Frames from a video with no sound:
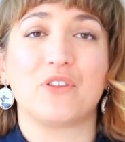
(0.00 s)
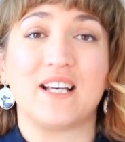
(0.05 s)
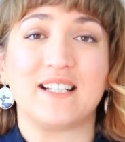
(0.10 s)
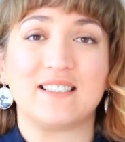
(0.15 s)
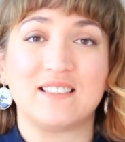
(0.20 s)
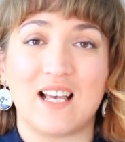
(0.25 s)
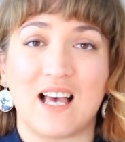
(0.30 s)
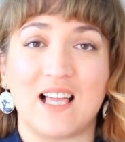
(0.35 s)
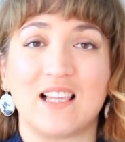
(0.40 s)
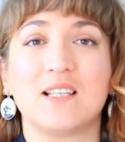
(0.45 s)
they're
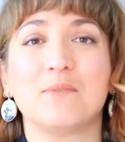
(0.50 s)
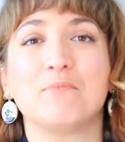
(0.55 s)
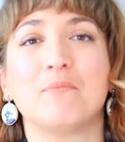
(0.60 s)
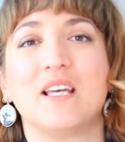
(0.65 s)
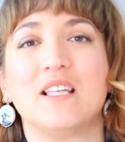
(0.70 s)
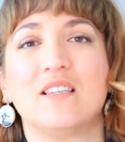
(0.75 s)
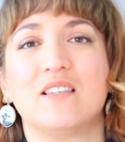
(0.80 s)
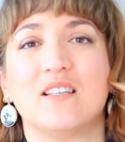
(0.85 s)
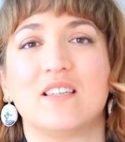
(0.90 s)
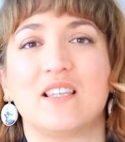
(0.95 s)
telling
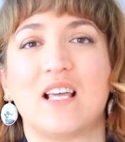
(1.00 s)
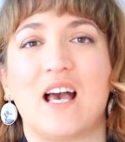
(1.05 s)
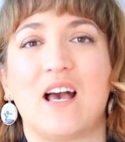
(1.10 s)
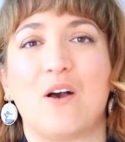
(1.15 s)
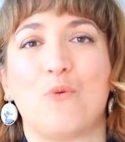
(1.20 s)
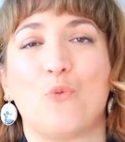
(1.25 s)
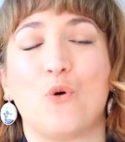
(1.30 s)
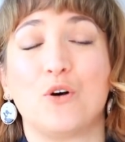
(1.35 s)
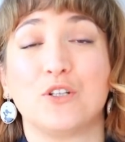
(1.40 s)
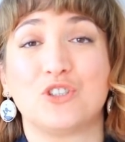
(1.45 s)
me that
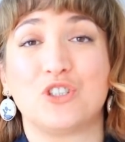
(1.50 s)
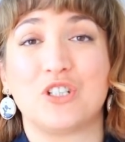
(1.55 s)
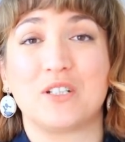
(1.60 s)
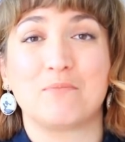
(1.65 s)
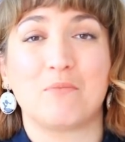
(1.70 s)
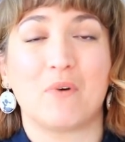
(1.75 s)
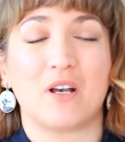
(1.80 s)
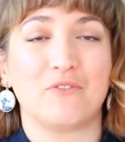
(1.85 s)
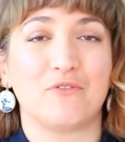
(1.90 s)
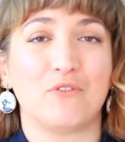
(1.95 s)
they're
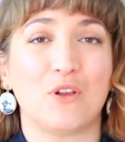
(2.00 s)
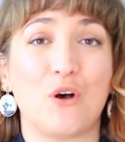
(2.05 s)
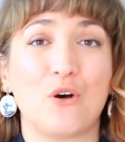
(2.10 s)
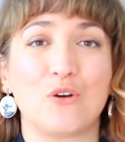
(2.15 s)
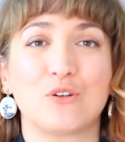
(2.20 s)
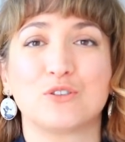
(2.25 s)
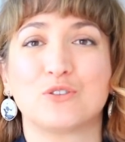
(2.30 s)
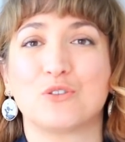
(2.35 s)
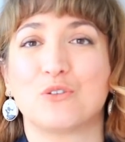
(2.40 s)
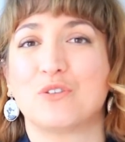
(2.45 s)
watching my vlogs